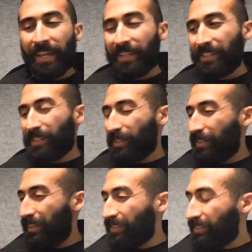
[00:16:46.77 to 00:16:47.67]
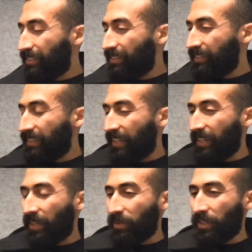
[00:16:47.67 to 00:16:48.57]
and
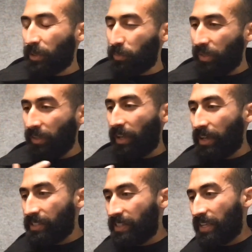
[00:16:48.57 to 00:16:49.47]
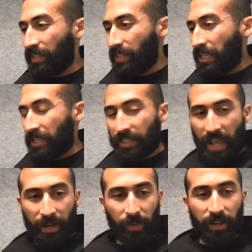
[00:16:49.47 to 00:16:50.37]
they don't realize that the
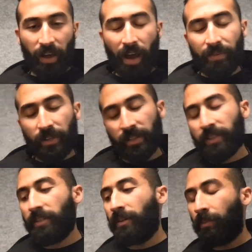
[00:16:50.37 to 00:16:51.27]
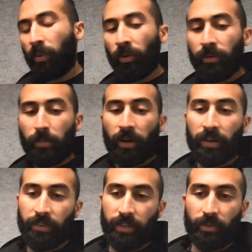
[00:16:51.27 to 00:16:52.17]
satellite obviously is an important
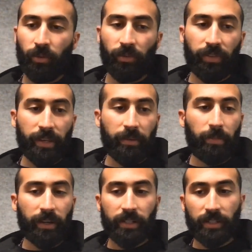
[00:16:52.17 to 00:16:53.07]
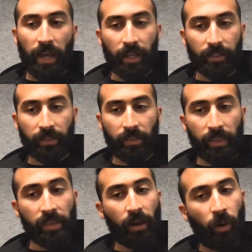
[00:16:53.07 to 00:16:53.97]
part of this whole thing, but it's not
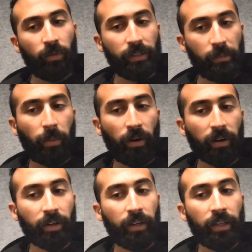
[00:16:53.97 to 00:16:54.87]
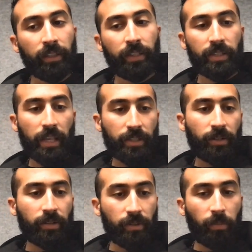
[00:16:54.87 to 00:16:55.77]
the only part. The
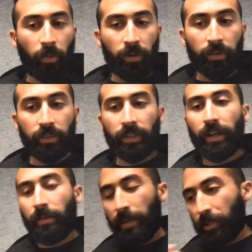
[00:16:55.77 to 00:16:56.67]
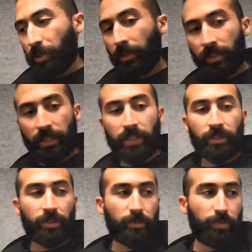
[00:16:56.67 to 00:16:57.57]
sensor is important. You got to make sure the
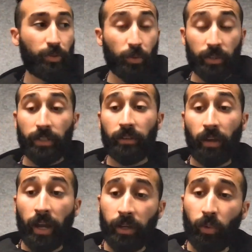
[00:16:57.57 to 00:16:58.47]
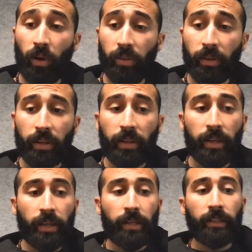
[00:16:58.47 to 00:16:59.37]
sensor is producing high quality
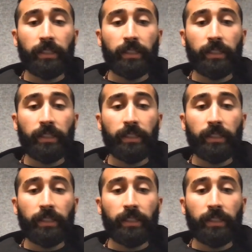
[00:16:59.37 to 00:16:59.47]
